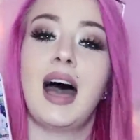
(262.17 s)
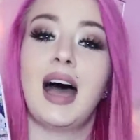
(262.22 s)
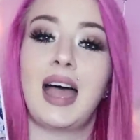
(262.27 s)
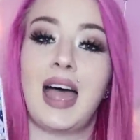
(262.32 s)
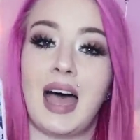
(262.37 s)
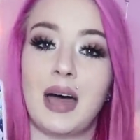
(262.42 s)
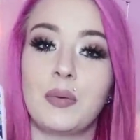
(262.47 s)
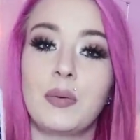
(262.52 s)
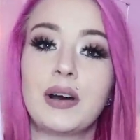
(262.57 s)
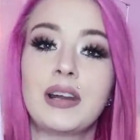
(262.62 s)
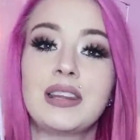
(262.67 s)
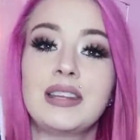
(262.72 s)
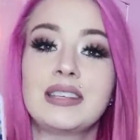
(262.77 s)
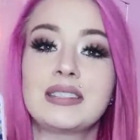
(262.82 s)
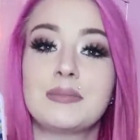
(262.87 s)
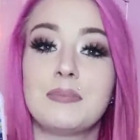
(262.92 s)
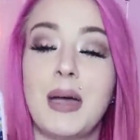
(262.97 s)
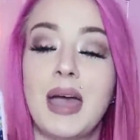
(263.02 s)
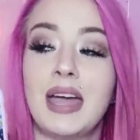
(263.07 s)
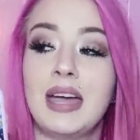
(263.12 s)
I had one of
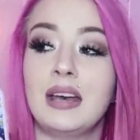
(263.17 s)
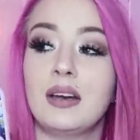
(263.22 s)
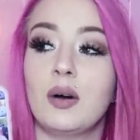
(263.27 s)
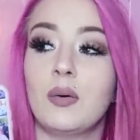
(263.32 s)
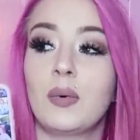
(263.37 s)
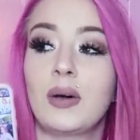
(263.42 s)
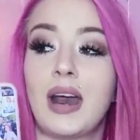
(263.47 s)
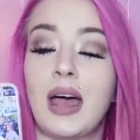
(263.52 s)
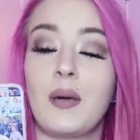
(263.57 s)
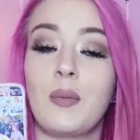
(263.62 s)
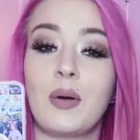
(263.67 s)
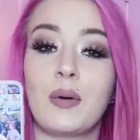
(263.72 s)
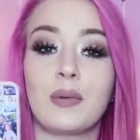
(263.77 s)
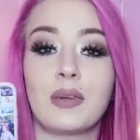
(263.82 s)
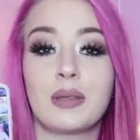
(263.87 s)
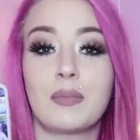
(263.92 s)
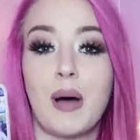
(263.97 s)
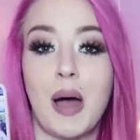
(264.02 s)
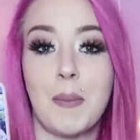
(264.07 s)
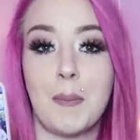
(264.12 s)
these made when I went
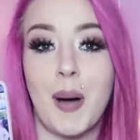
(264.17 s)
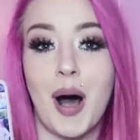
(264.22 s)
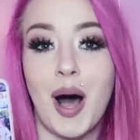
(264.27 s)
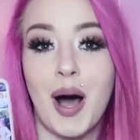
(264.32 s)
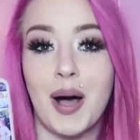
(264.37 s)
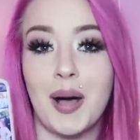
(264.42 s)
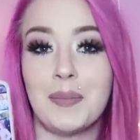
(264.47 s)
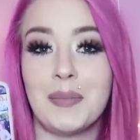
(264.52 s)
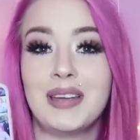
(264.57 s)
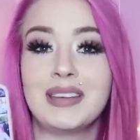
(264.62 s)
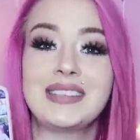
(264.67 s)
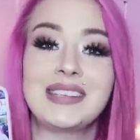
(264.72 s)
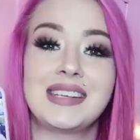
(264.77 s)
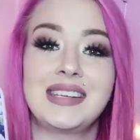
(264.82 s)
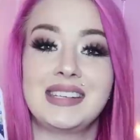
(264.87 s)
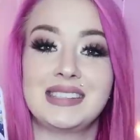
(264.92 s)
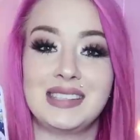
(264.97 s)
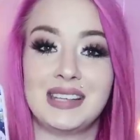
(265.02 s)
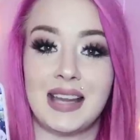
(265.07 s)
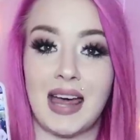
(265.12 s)
with my mom to
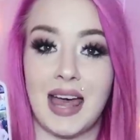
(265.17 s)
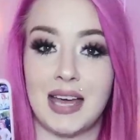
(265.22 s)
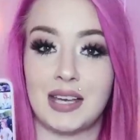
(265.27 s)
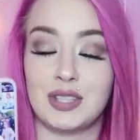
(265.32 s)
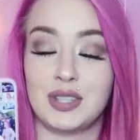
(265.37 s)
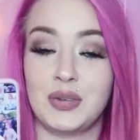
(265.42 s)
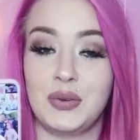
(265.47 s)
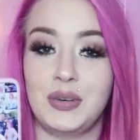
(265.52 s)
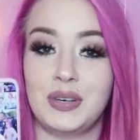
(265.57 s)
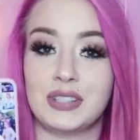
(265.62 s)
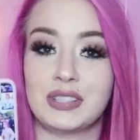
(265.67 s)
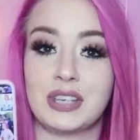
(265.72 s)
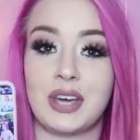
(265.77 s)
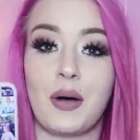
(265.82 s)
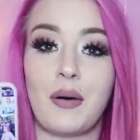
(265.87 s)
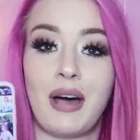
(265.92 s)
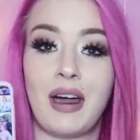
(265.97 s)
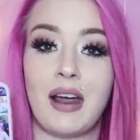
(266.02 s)
Disneyland 2 years ago,